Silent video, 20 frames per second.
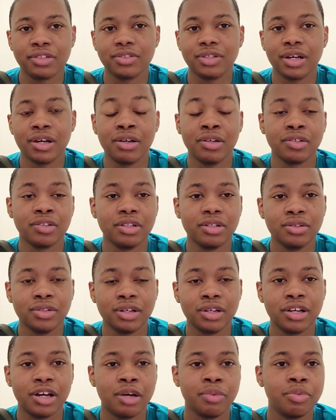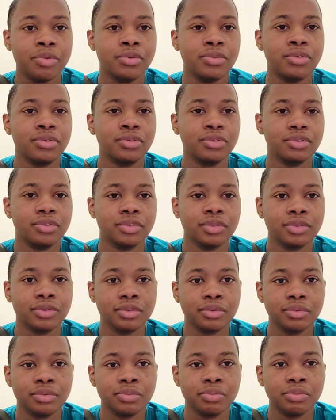So I'll include a couple
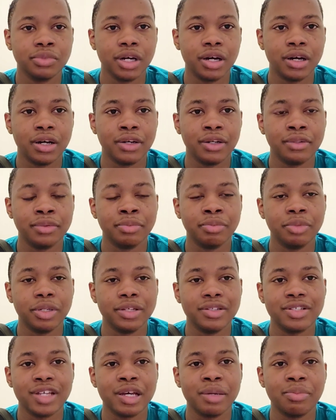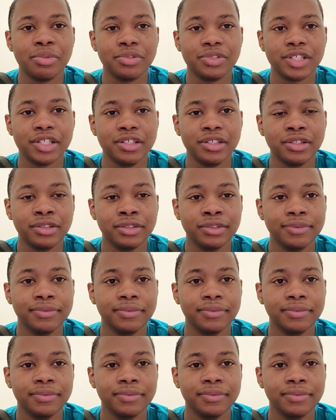examples here.